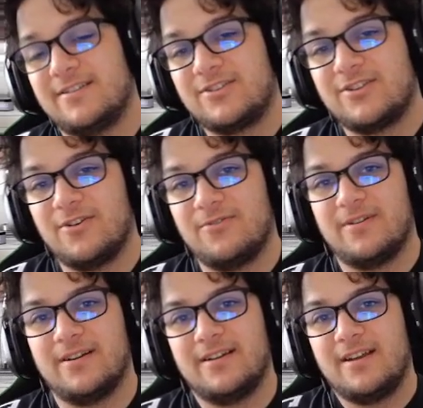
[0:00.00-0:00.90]

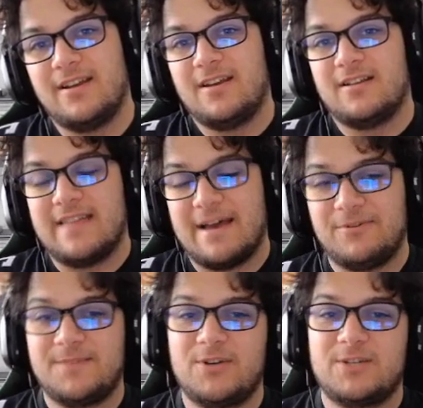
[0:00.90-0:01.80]
So that
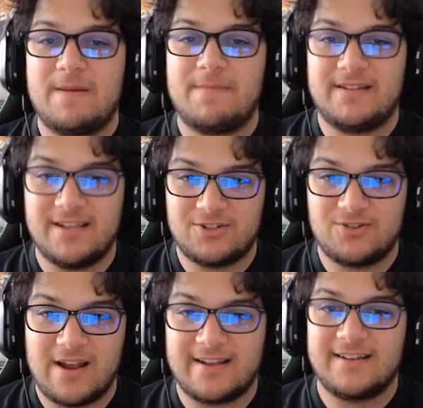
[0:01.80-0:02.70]
was a push made by TS
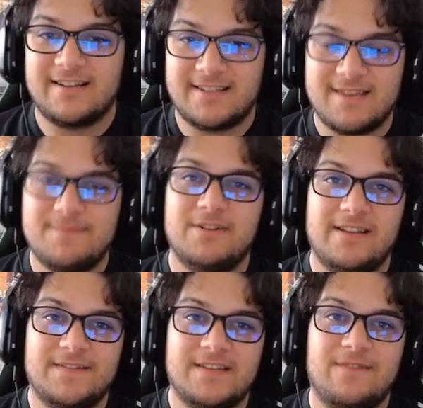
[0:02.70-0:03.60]
Dragon, because he
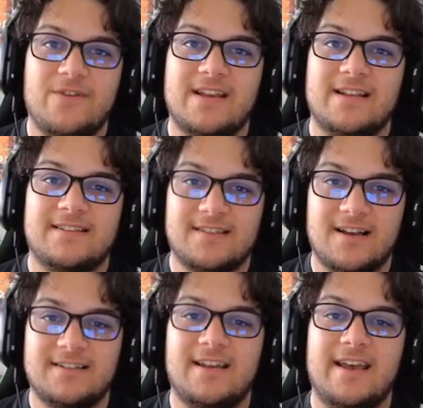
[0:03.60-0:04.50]
believes that if we get
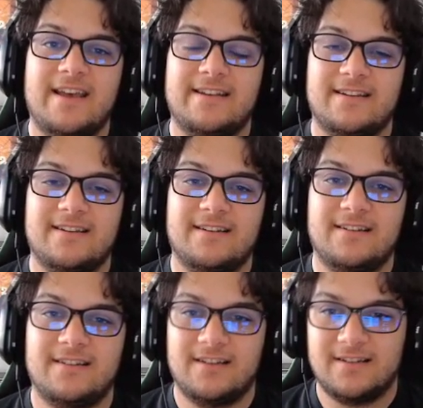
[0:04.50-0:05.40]
Sonda and
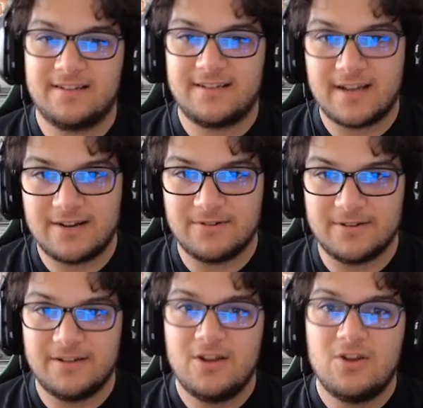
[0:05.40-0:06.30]

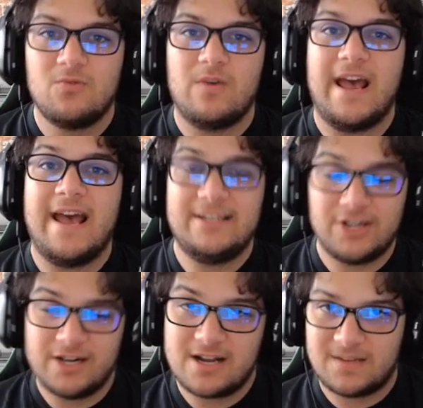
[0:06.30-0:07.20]
Gaira and
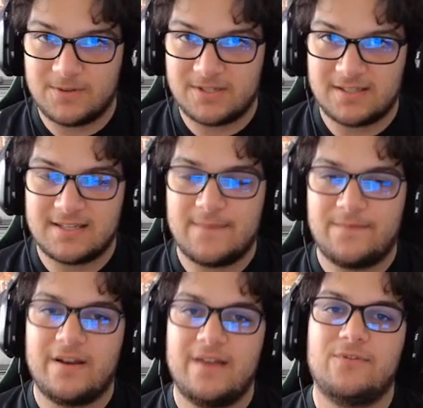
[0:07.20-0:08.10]
Giant Octopus in the
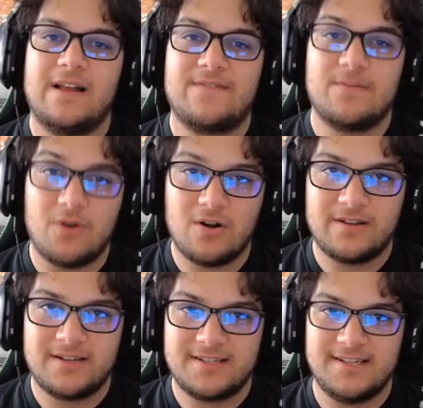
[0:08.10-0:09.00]
top 5, we'll have them
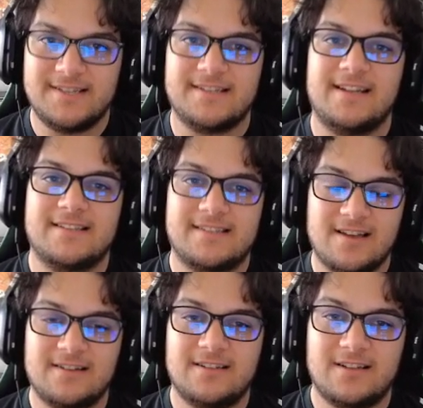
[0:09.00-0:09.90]
all in a season, and
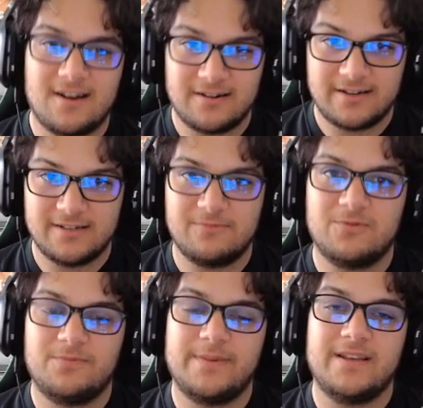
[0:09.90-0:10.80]
Sonda Gaira
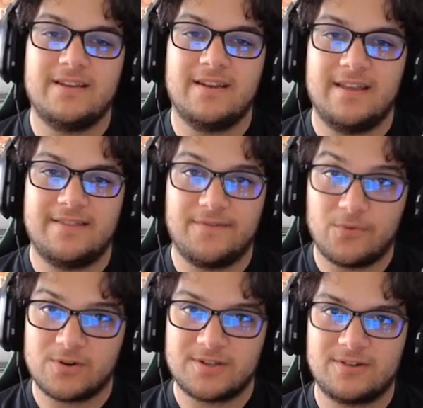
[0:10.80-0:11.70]
will be the
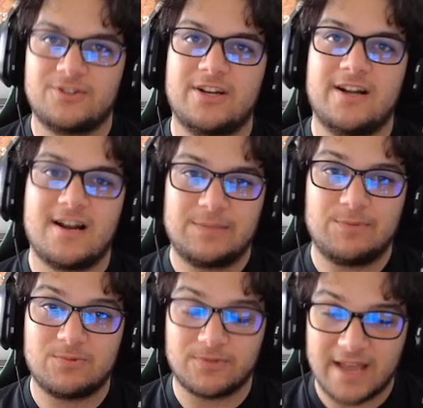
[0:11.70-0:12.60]
4-star, and Giant
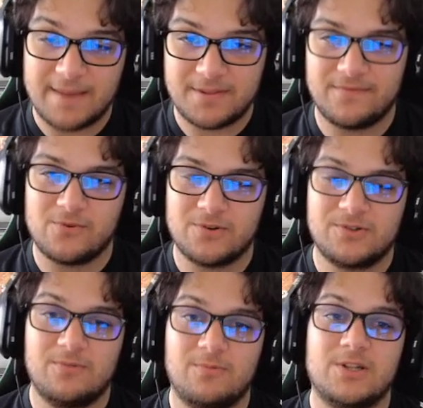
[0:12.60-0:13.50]
Octopus will not be the
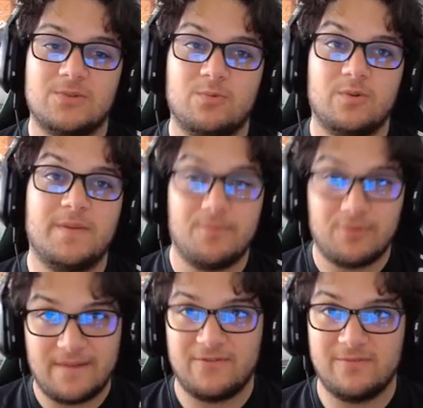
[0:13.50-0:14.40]
4-star, which would be
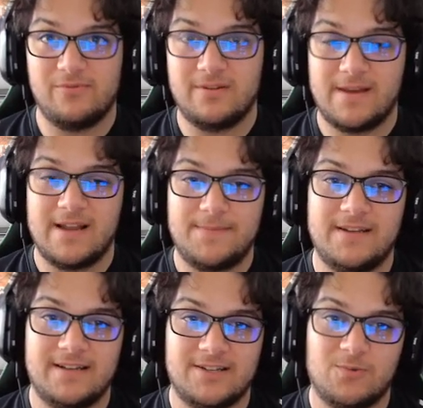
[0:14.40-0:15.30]
preferable in my
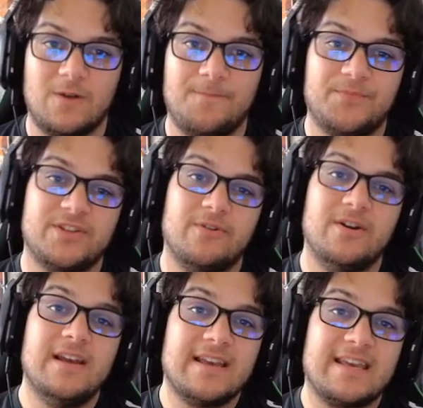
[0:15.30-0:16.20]
opinion as well. So
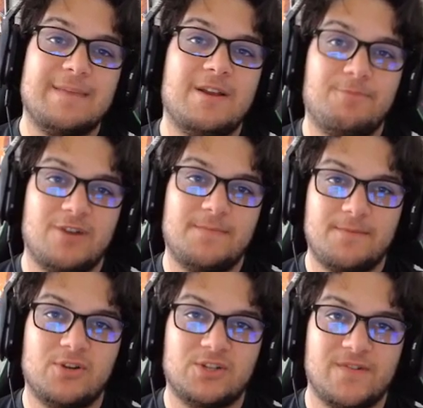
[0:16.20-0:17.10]
he made a pretty
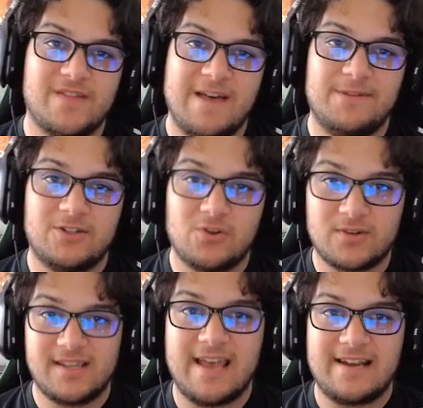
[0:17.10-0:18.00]
big push for them, and
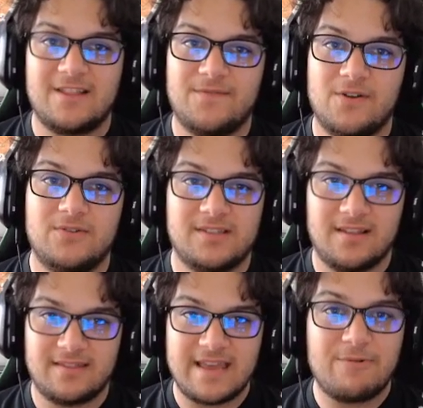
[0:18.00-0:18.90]
towards the end of the votes,
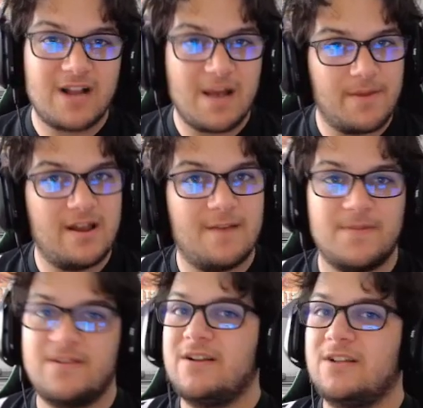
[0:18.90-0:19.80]
they were coming up,
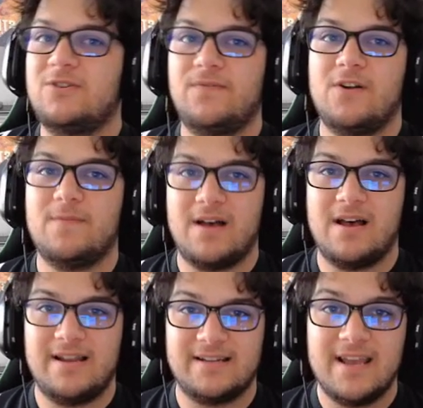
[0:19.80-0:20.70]
and they're not too far
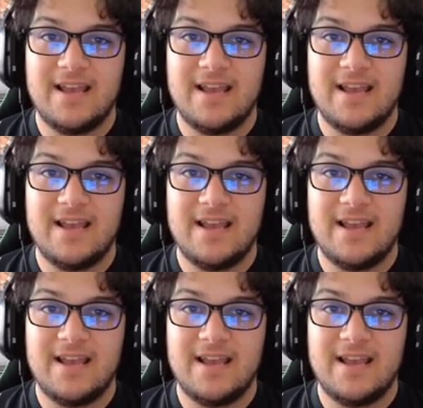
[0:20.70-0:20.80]
behind